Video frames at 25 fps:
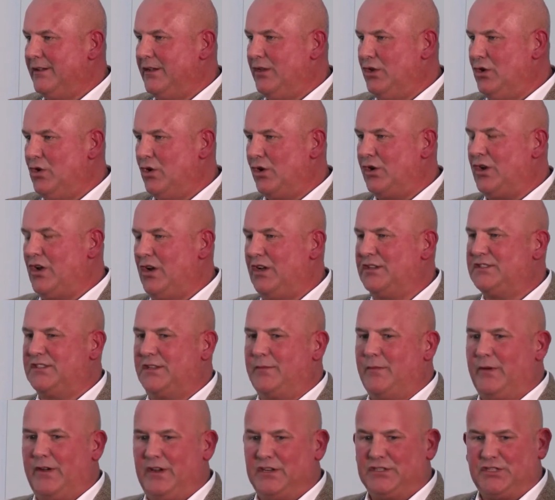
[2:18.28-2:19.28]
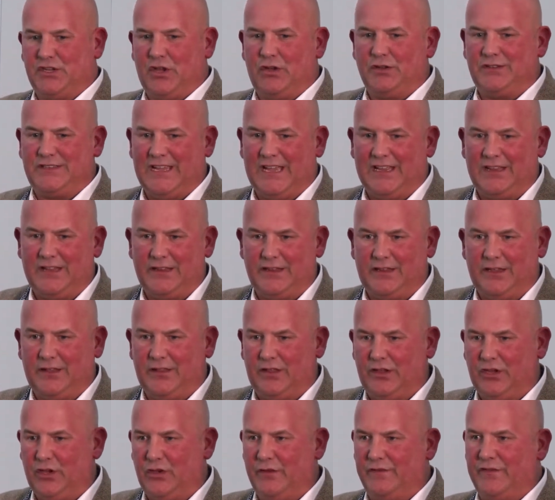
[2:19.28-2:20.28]
your customer is now telling you
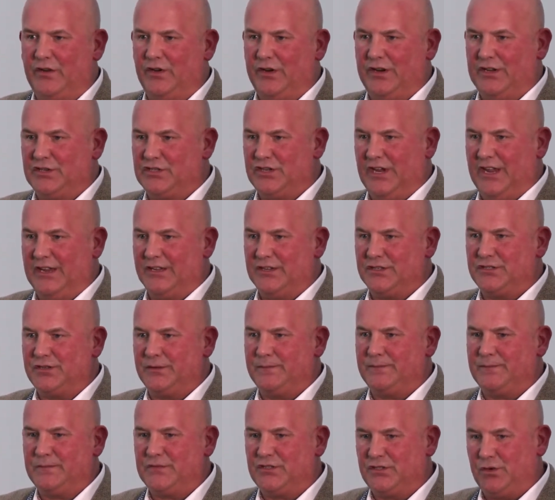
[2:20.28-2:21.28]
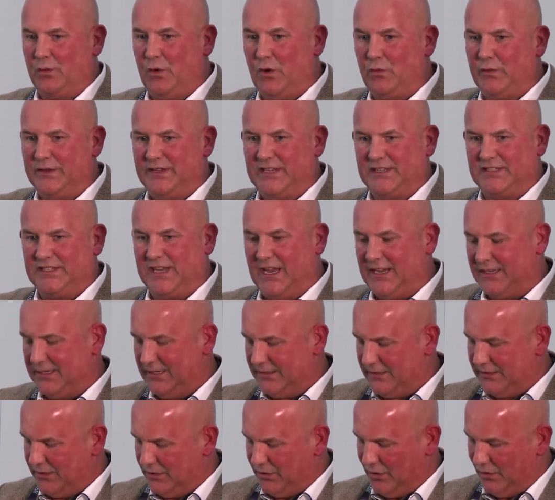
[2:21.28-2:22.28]
that you've got to change. So what we
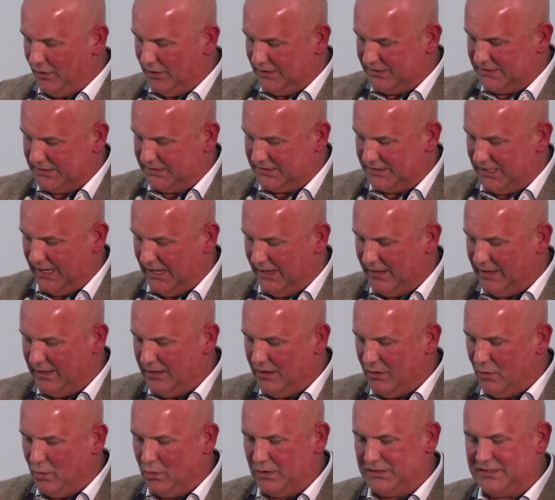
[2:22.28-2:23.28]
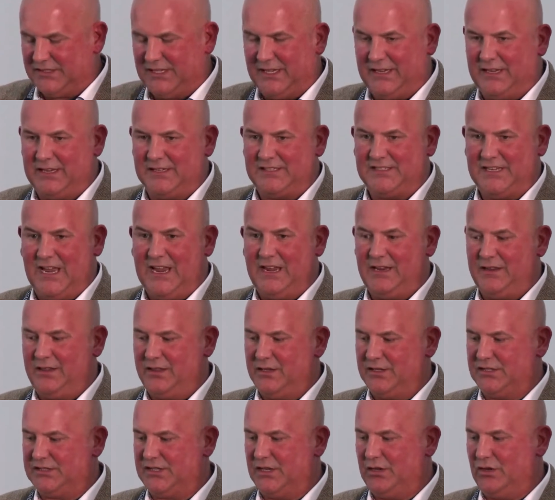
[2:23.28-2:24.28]
decided to do, as I say, was to
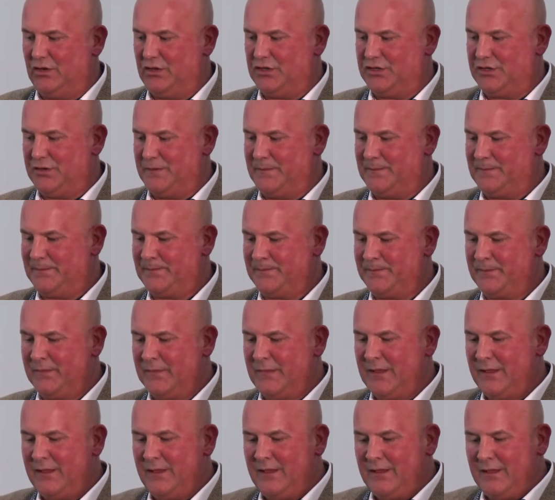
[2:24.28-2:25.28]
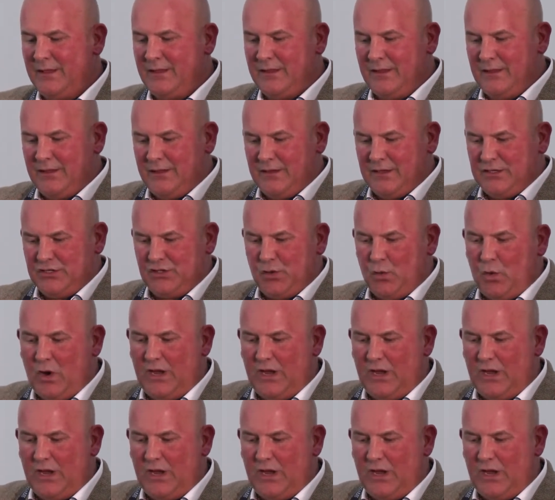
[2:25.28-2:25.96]
design the solution. So